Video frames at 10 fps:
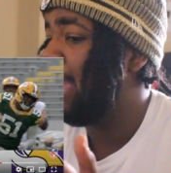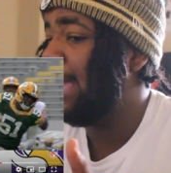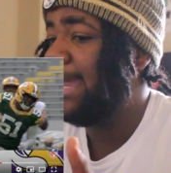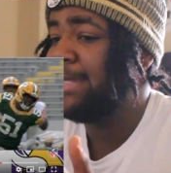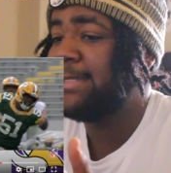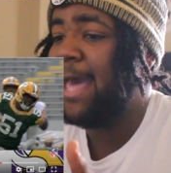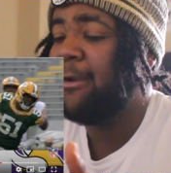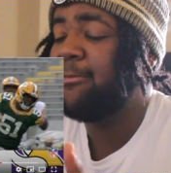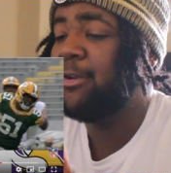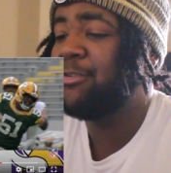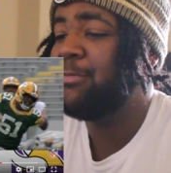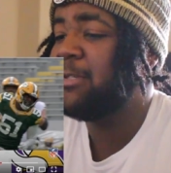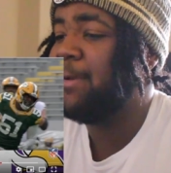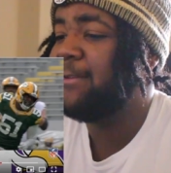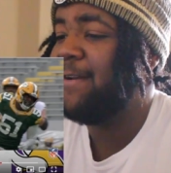like I said, I don't know too
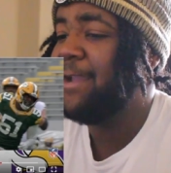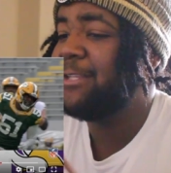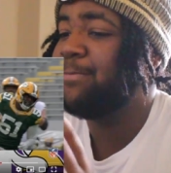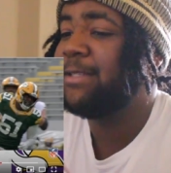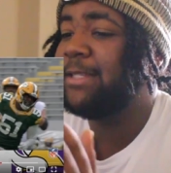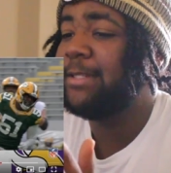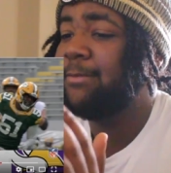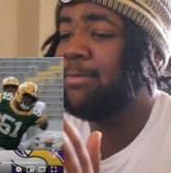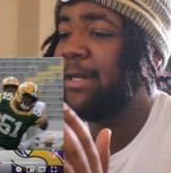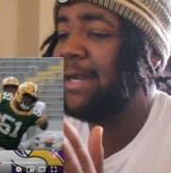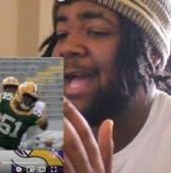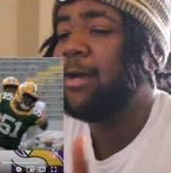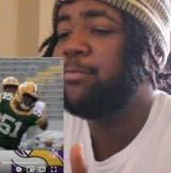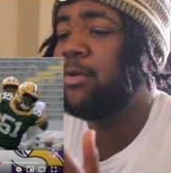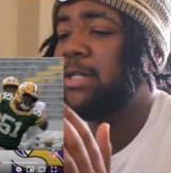much about the Vikings, but the but the
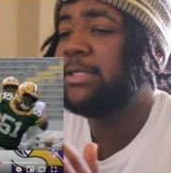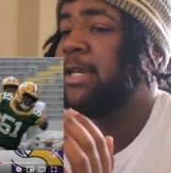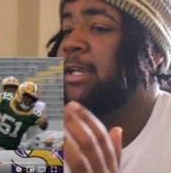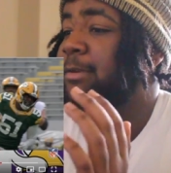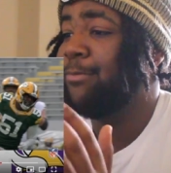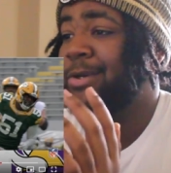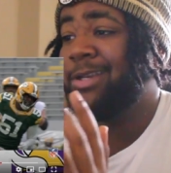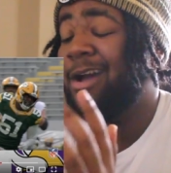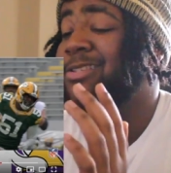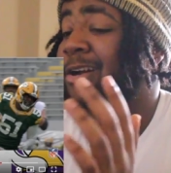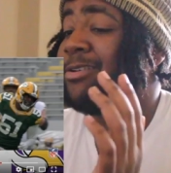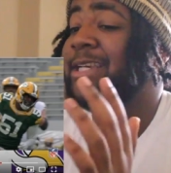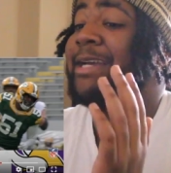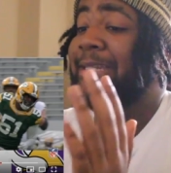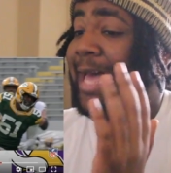Cowboys, boy, y'all talks
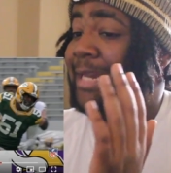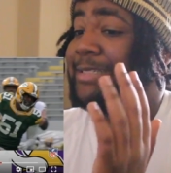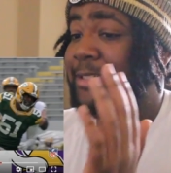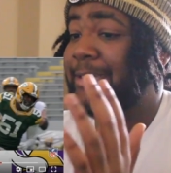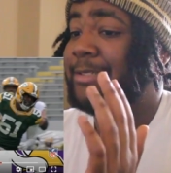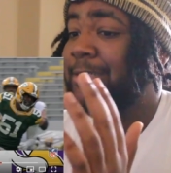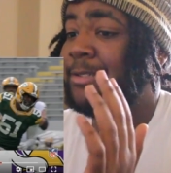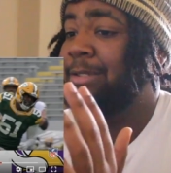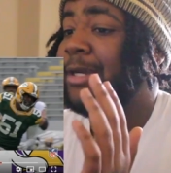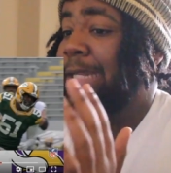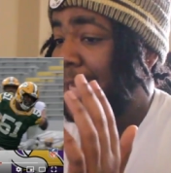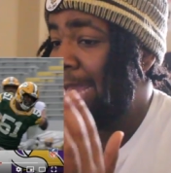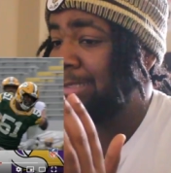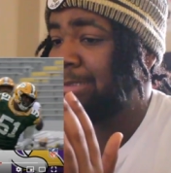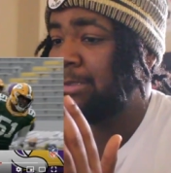a lot of shit. A lot.
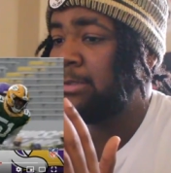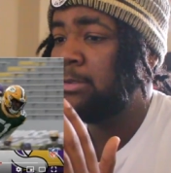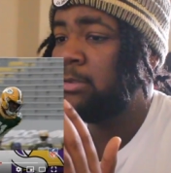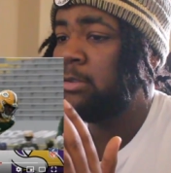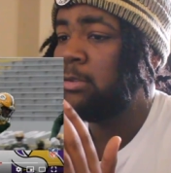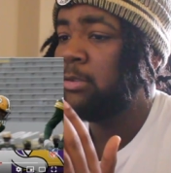Dallas, where